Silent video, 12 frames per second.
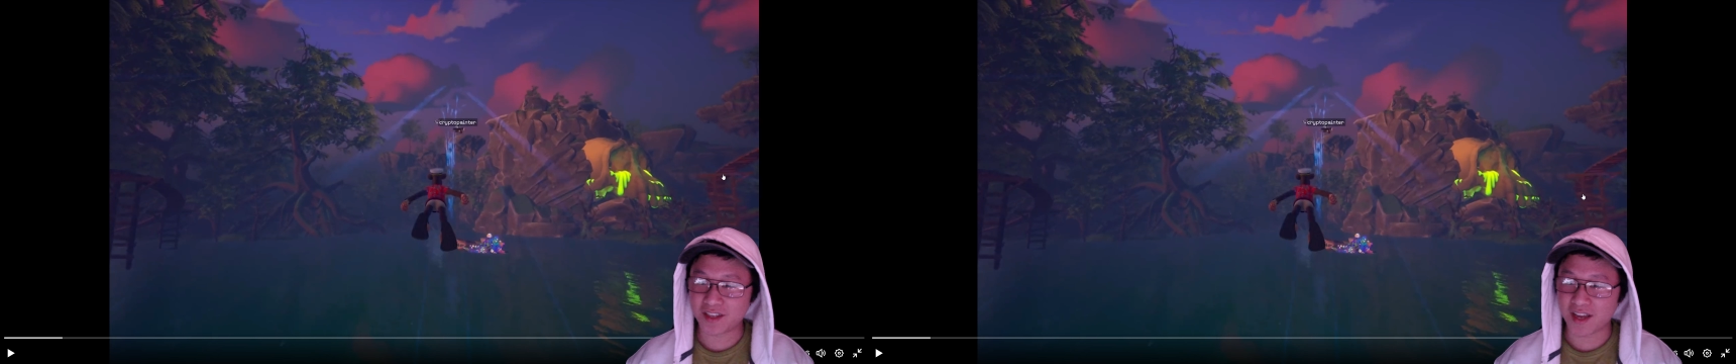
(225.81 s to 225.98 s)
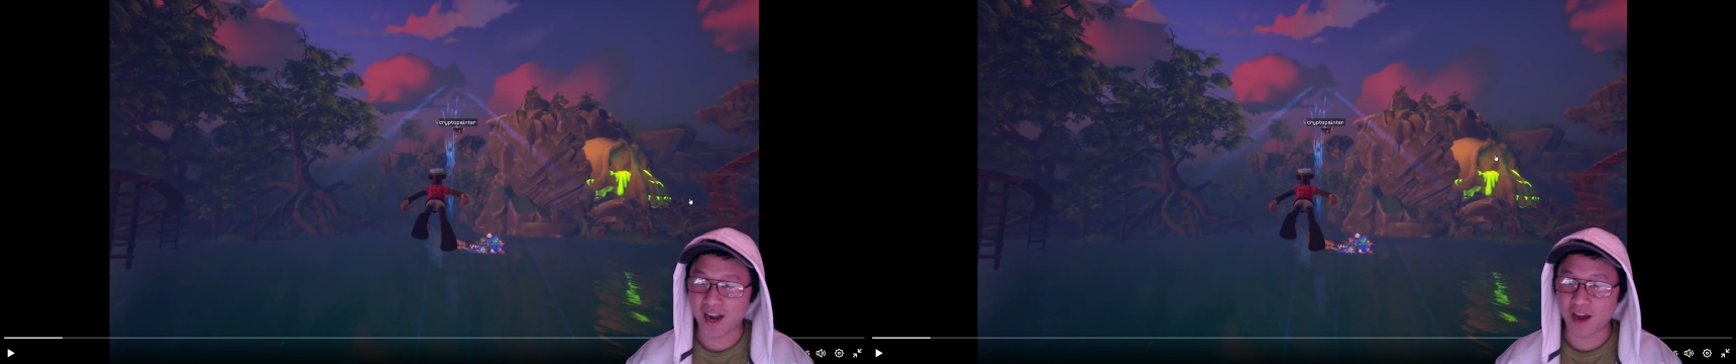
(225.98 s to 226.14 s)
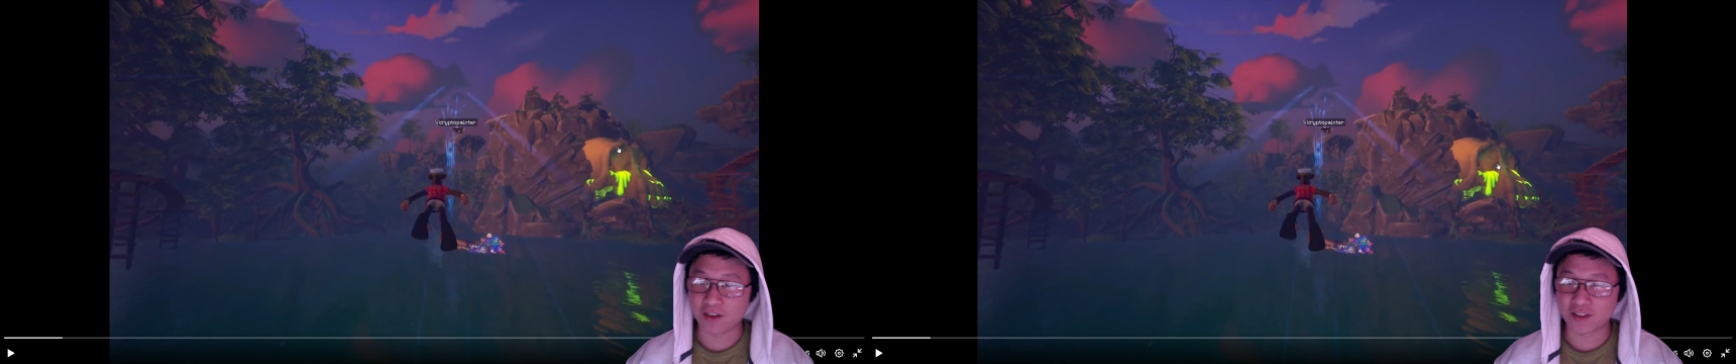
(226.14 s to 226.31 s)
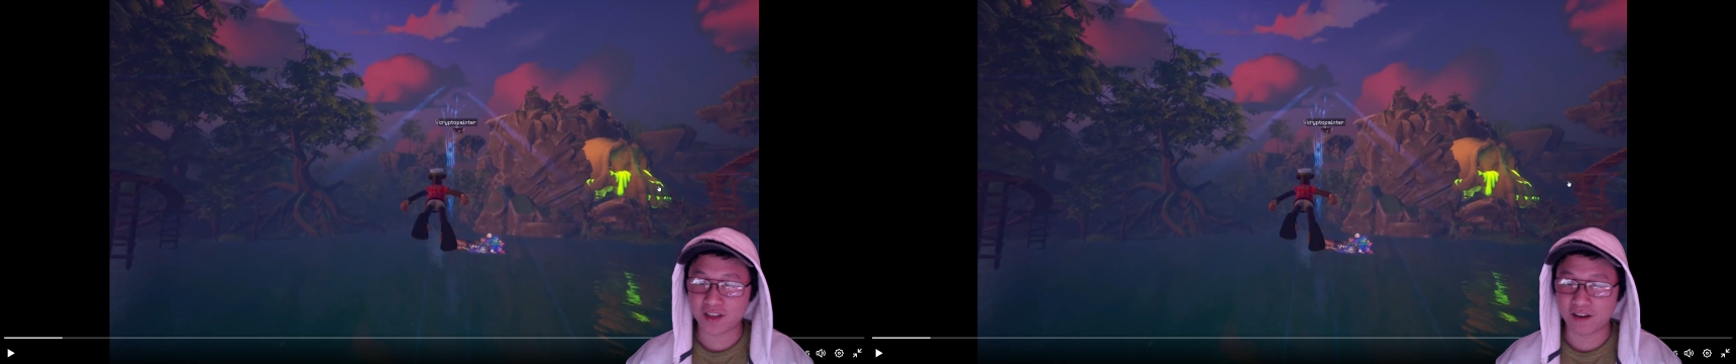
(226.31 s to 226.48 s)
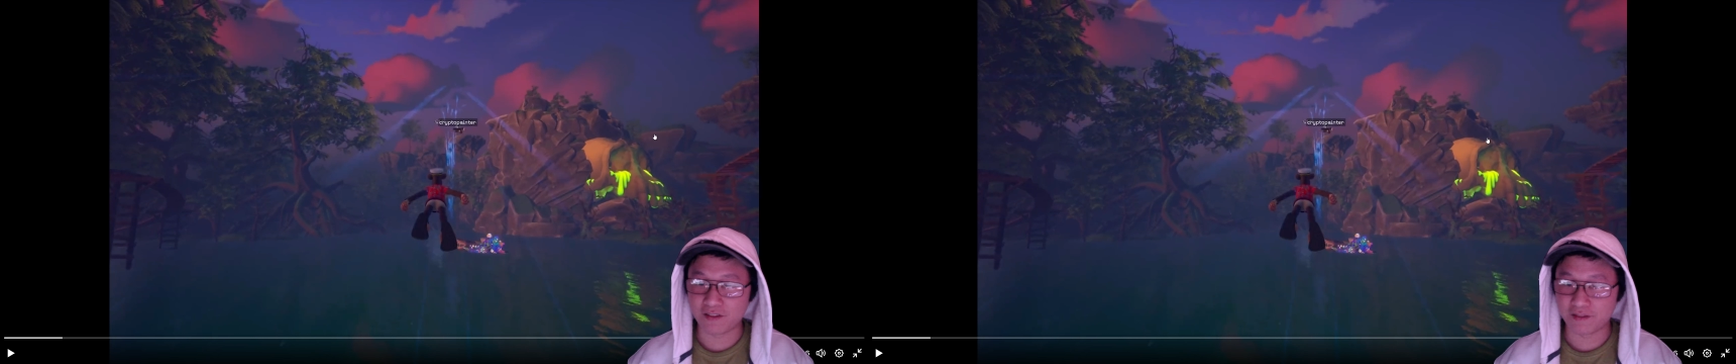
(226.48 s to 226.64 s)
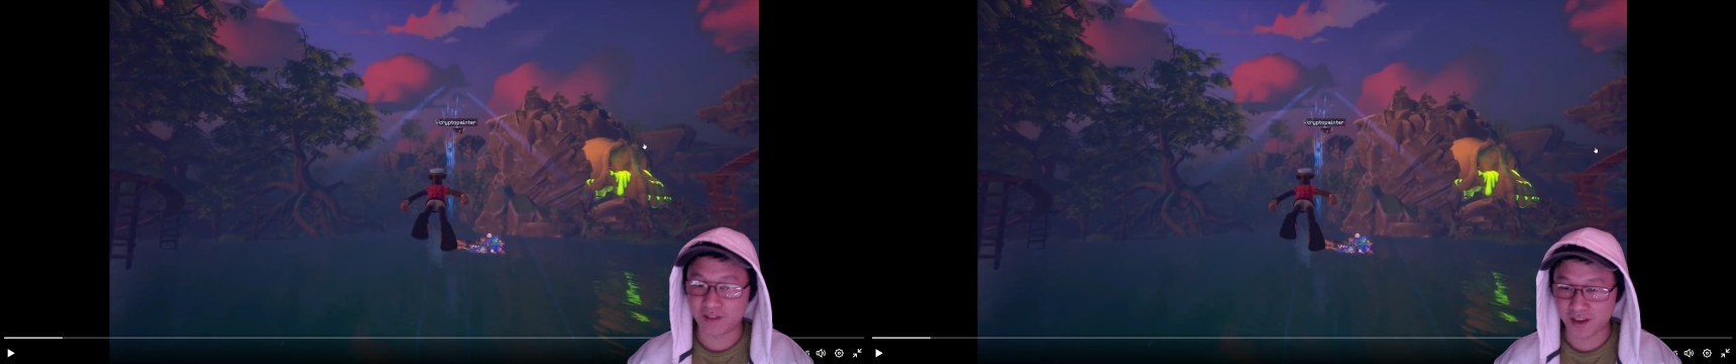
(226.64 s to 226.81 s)
that outside
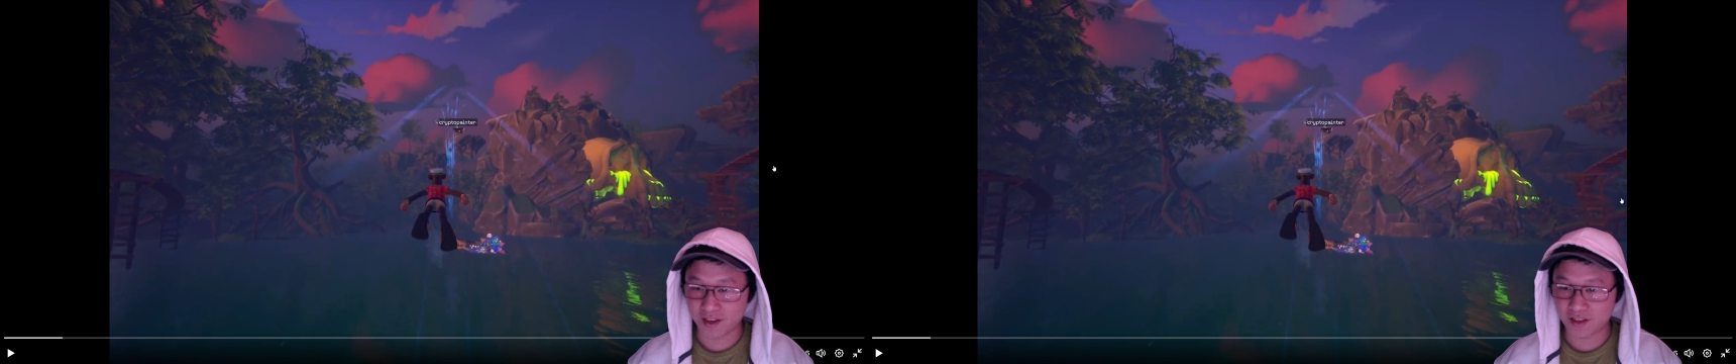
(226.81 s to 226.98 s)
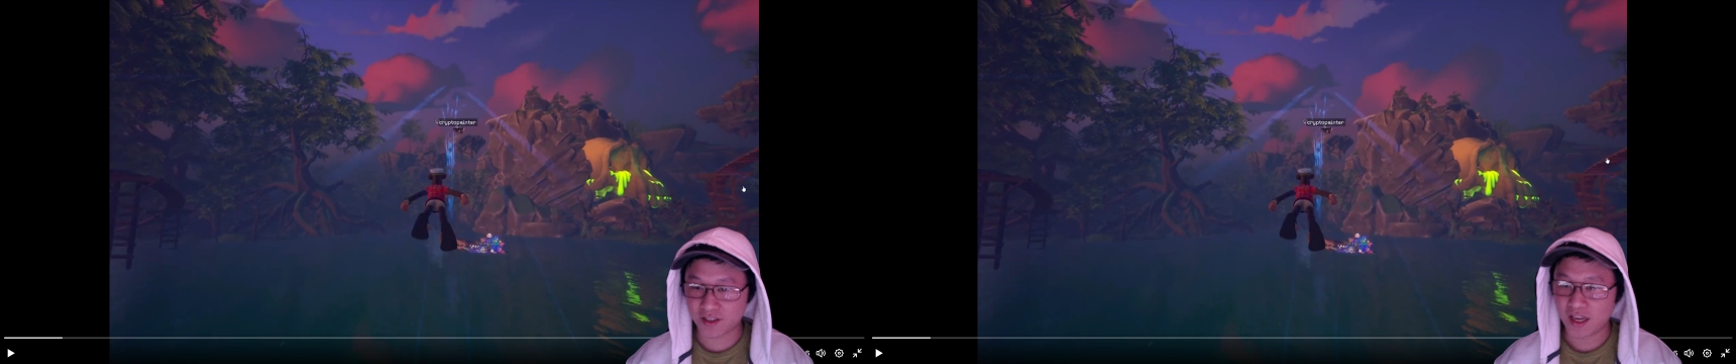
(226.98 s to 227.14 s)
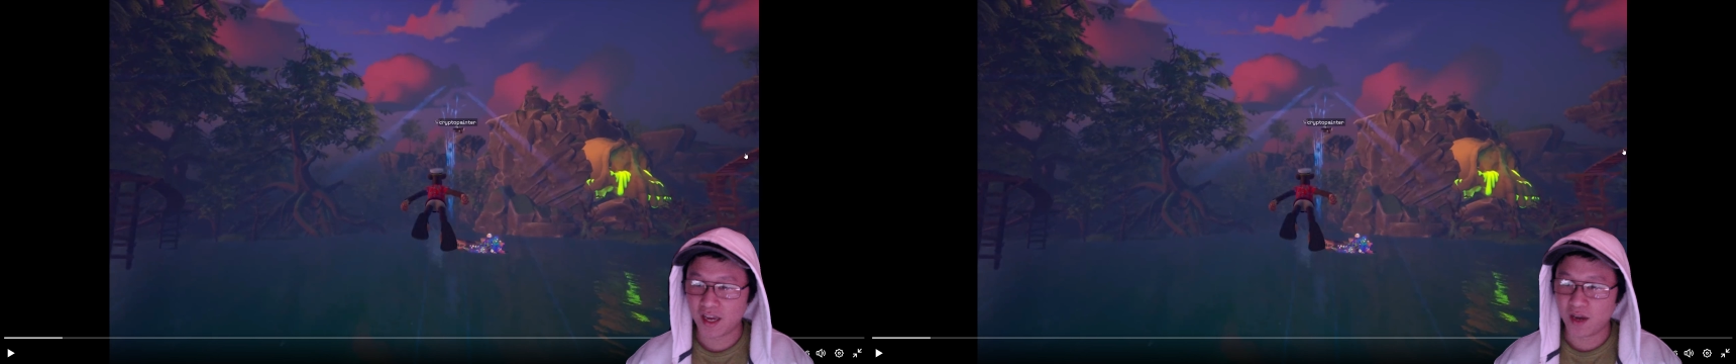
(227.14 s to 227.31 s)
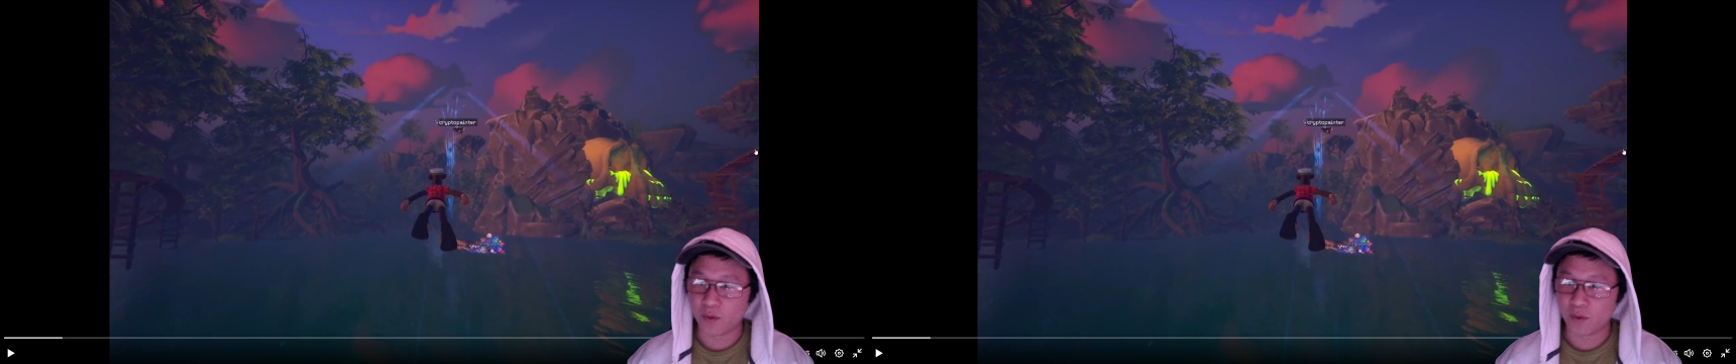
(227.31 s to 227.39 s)
of this,